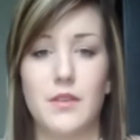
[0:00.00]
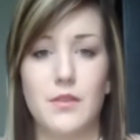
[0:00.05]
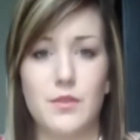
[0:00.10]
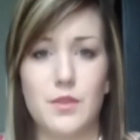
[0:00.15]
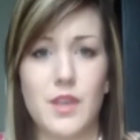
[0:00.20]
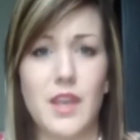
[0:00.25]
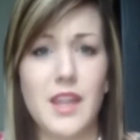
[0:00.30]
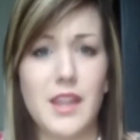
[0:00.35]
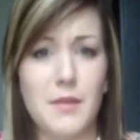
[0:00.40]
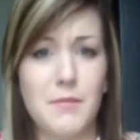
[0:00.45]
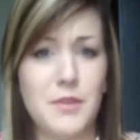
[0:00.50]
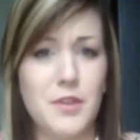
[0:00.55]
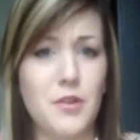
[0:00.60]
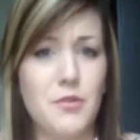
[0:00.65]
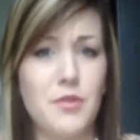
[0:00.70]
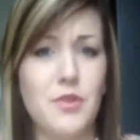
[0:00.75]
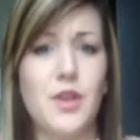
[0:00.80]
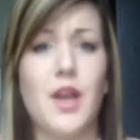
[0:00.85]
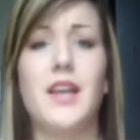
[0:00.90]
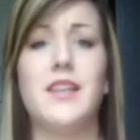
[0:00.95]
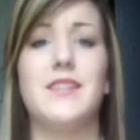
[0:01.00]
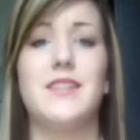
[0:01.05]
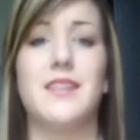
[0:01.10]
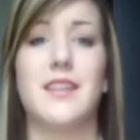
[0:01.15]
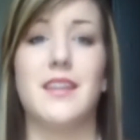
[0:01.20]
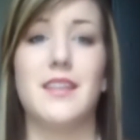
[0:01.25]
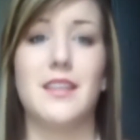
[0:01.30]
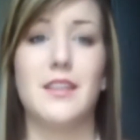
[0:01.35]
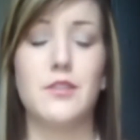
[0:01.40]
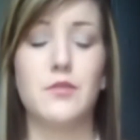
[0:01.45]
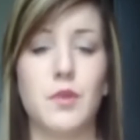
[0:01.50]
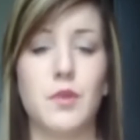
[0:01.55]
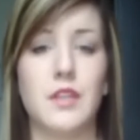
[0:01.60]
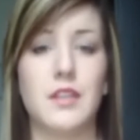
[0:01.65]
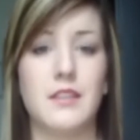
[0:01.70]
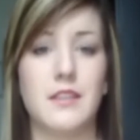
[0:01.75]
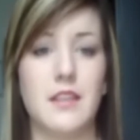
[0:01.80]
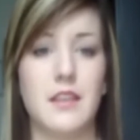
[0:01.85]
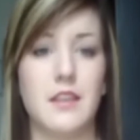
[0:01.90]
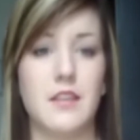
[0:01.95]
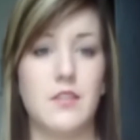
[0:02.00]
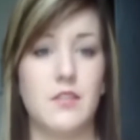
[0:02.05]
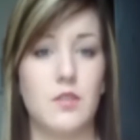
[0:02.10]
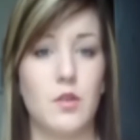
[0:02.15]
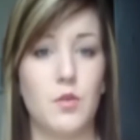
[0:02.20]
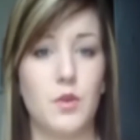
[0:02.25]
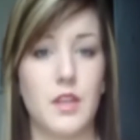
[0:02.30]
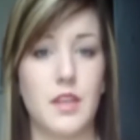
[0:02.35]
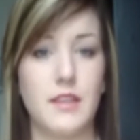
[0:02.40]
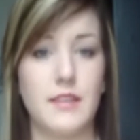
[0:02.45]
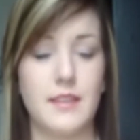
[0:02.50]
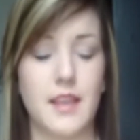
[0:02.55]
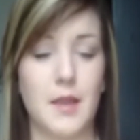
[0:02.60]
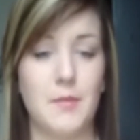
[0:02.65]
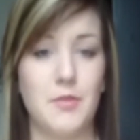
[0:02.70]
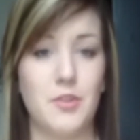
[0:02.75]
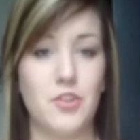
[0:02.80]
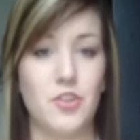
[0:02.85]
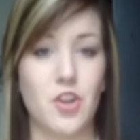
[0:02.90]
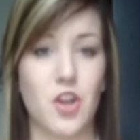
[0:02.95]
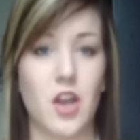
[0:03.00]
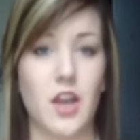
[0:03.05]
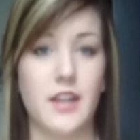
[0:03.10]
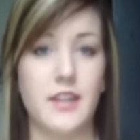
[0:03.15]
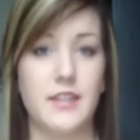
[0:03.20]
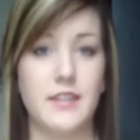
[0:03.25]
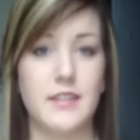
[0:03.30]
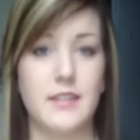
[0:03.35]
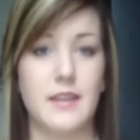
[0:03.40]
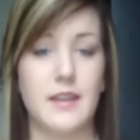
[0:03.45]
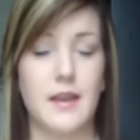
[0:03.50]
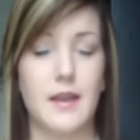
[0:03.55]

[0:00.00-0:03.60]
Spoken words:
So yeah, let me know what you guys think. one is the Sony CyberShot,